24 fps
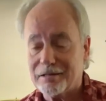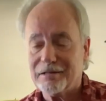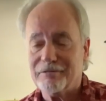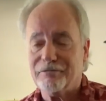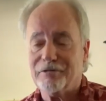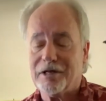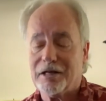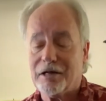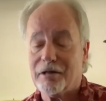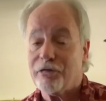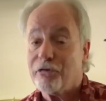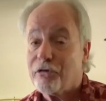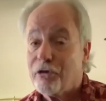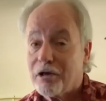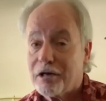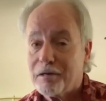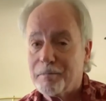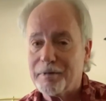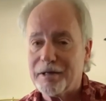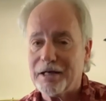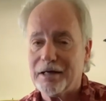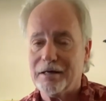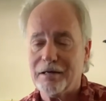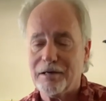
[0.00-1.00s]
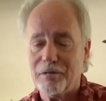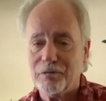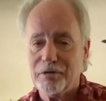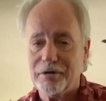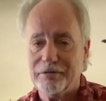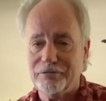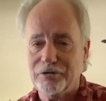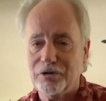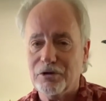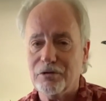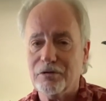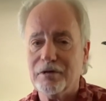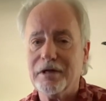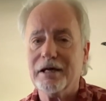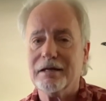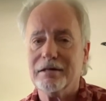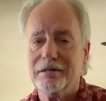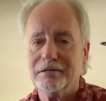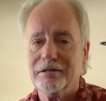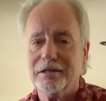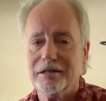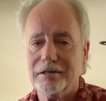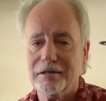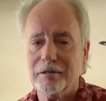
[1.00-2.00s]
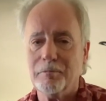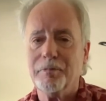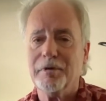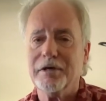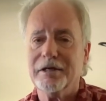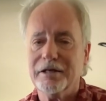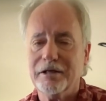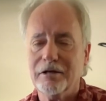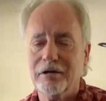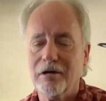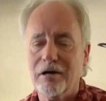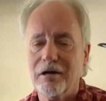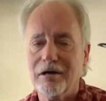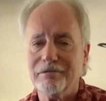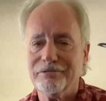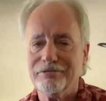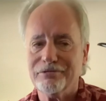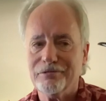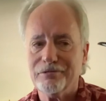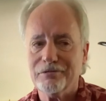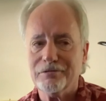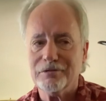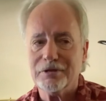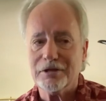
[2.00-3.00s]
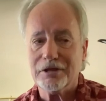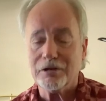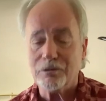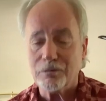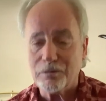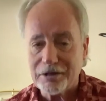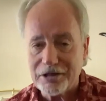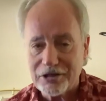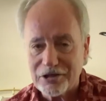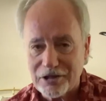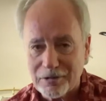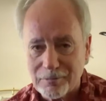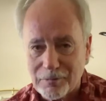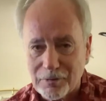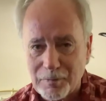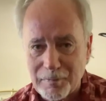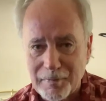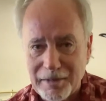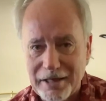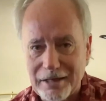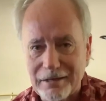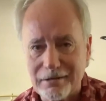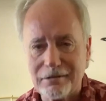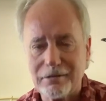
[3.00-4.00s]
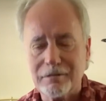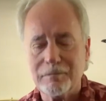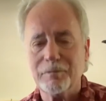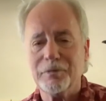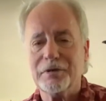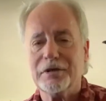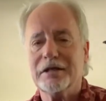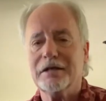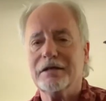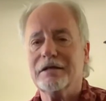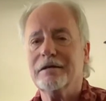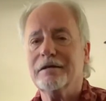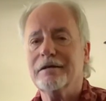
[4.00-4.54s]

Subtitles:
If I'd have thought about it, I would have known how to take the putty off in a reasonable manner, but